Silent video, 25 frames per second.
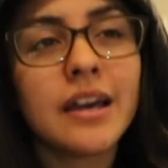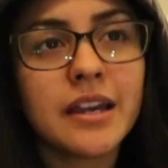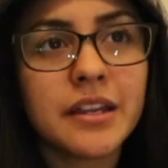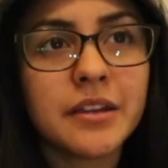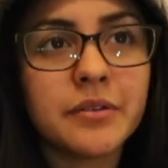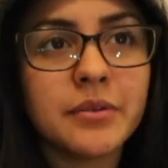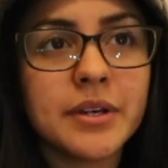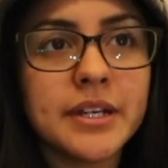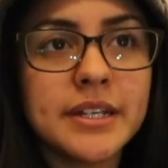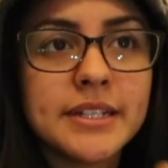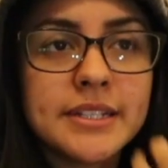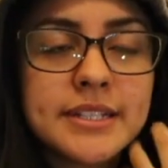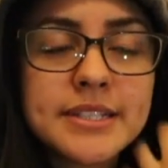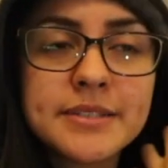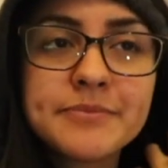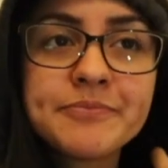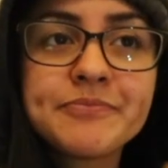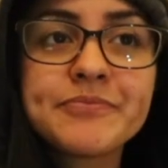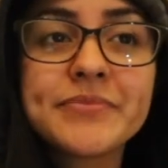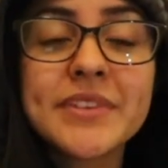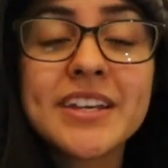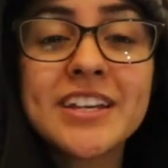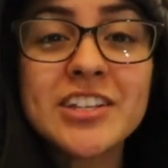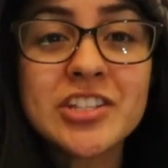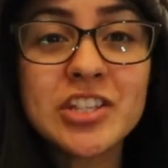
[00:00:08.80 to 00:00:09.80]
Anyways,
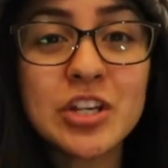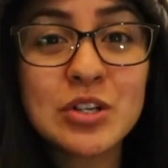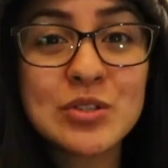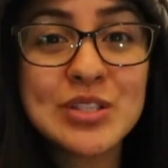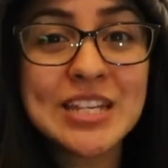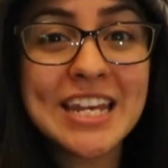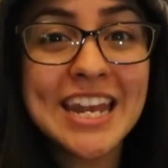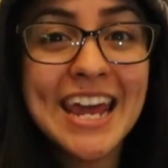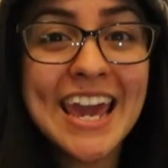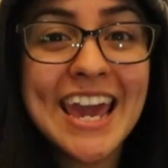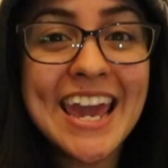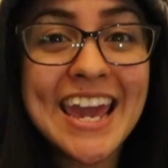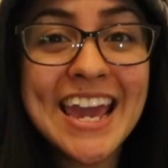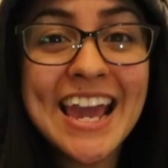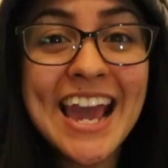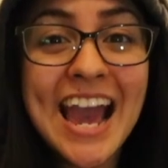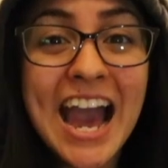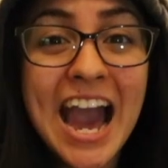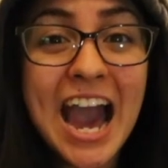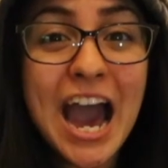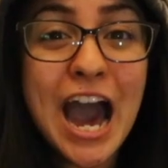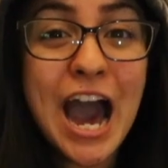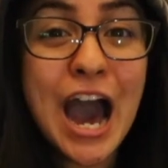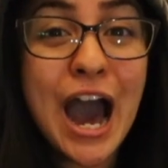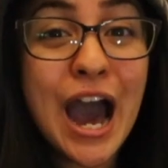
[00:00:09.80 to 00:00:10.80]
so today
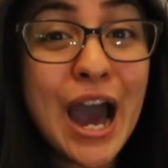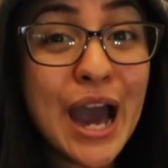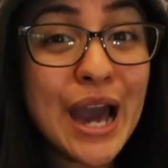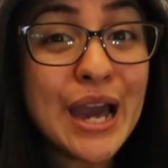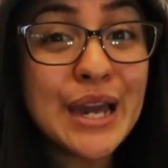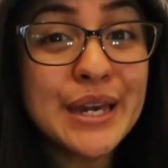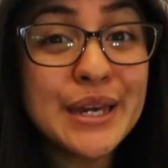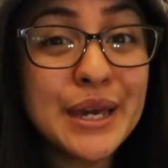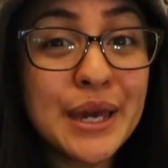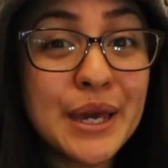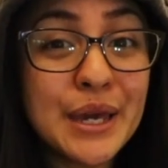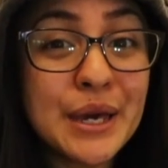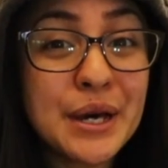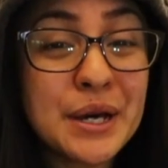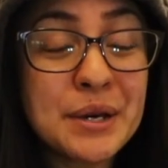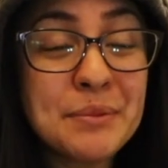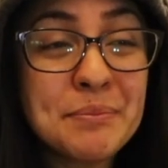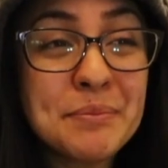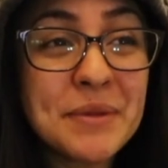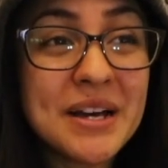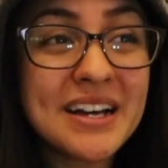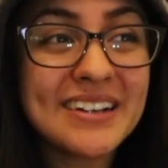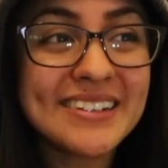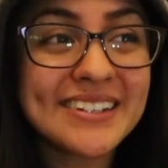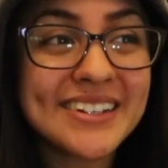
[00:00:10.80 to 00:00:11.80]
I
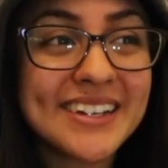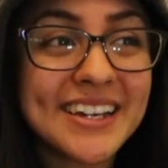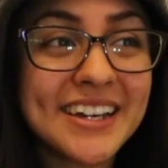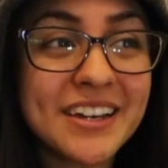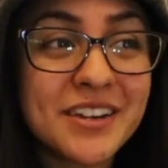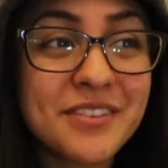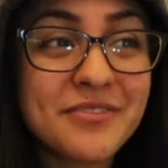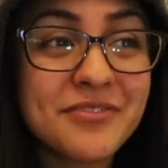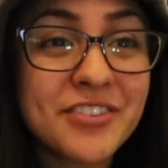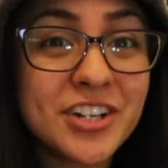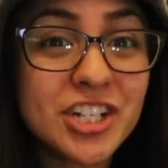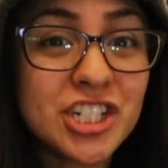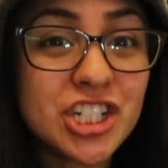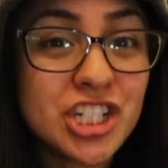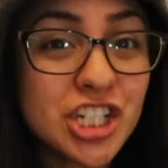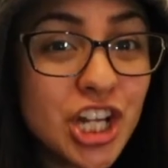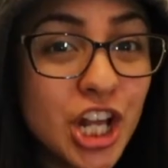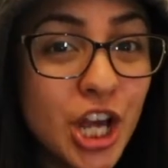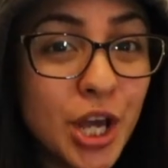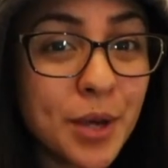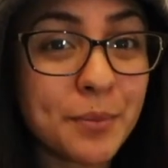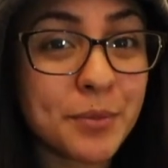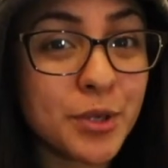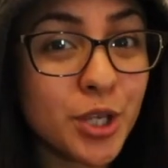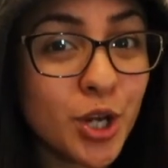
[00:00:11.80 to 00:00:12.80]
am gonna f it
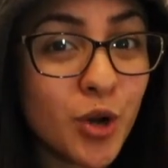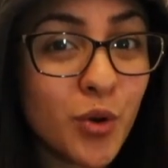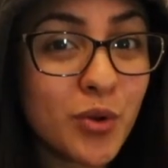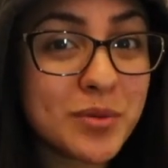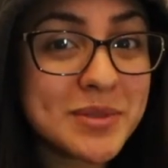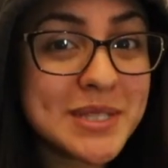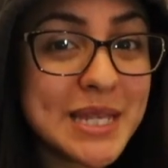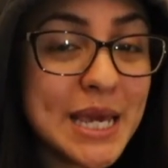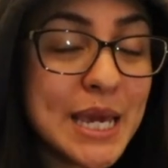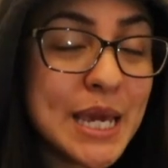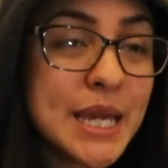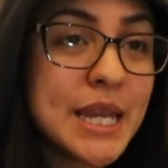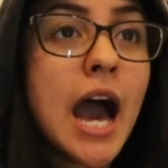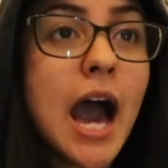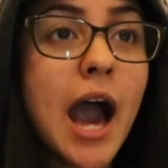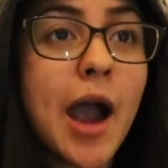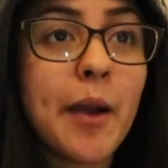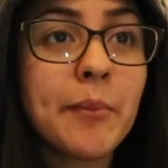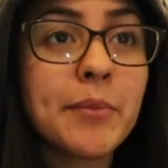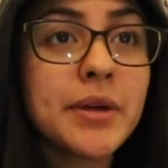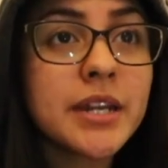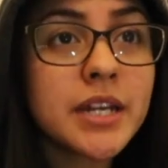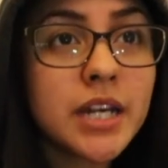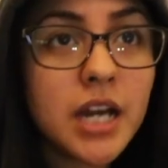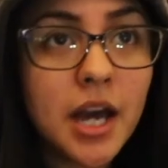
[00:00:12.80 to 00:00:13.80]
up, you know what I'm saying?
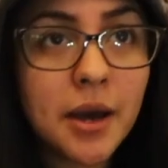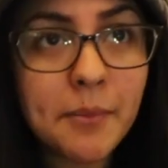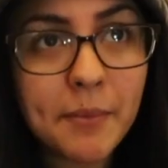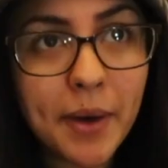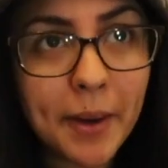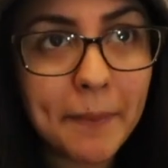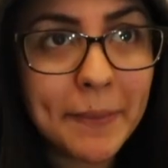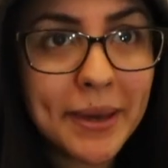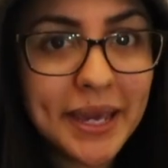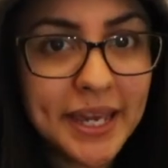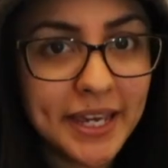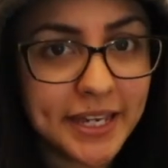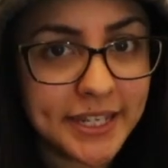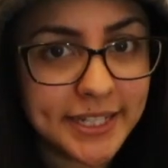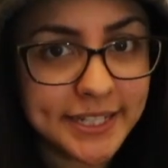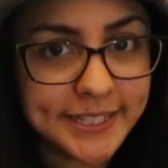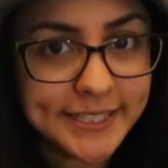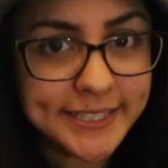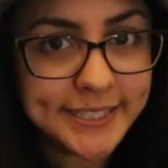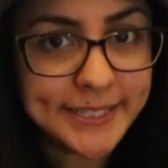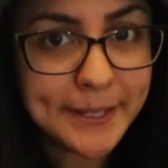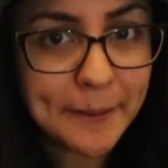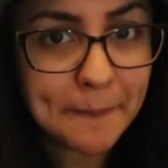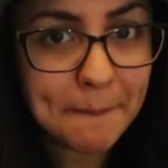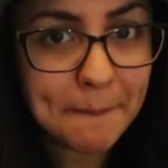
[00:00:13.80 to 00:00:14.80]
I'm gonna cut my bangs.